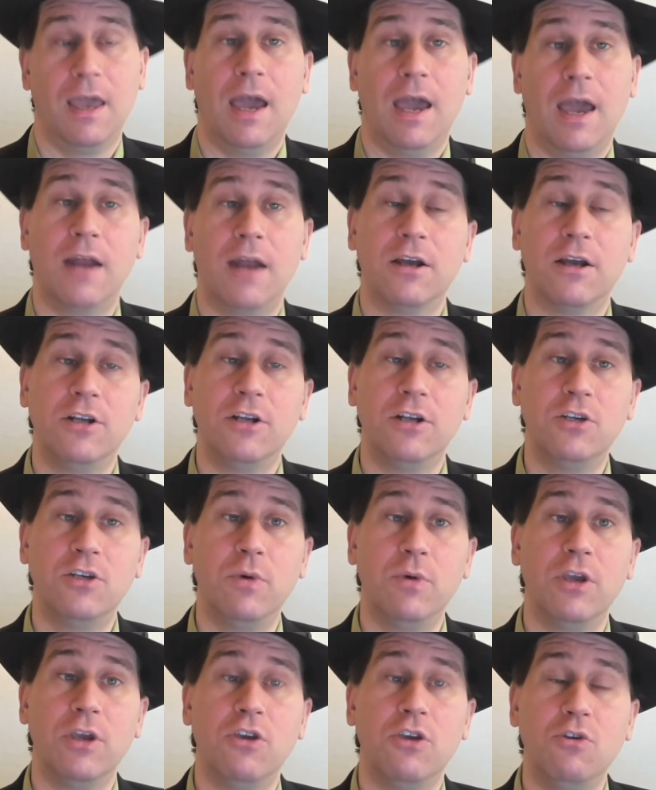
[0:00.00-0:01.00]
And I'm going to do
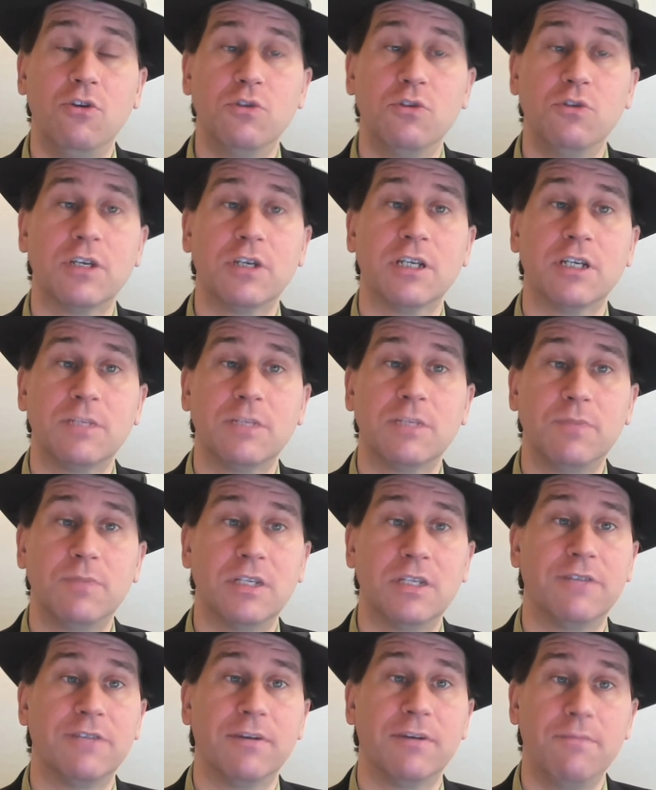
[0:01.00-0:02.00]
it using a
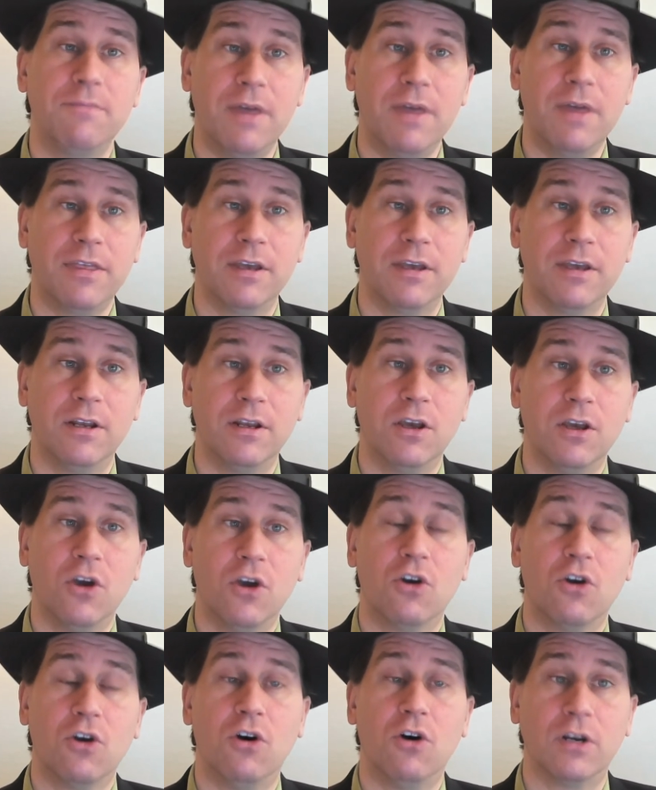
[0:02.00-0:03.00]
specific method
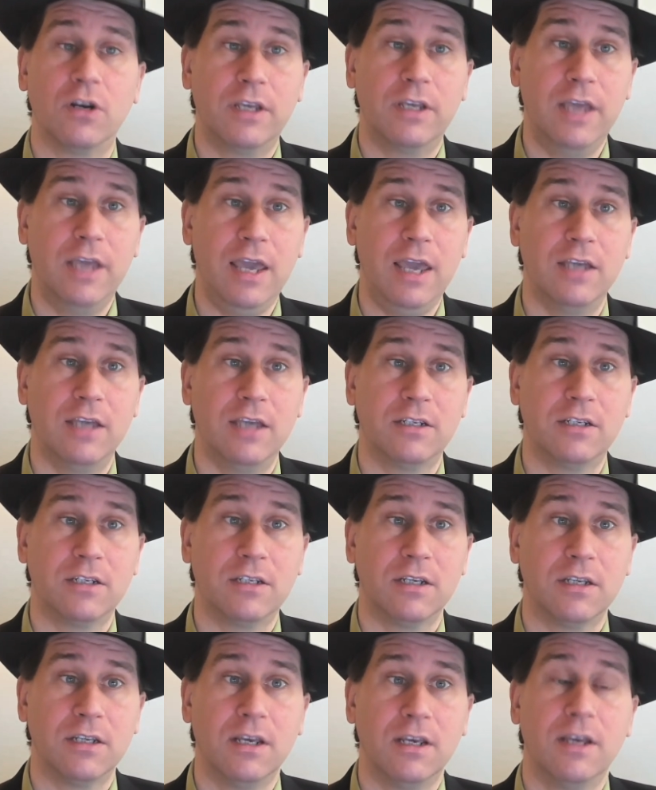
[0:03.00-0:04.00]
called CASE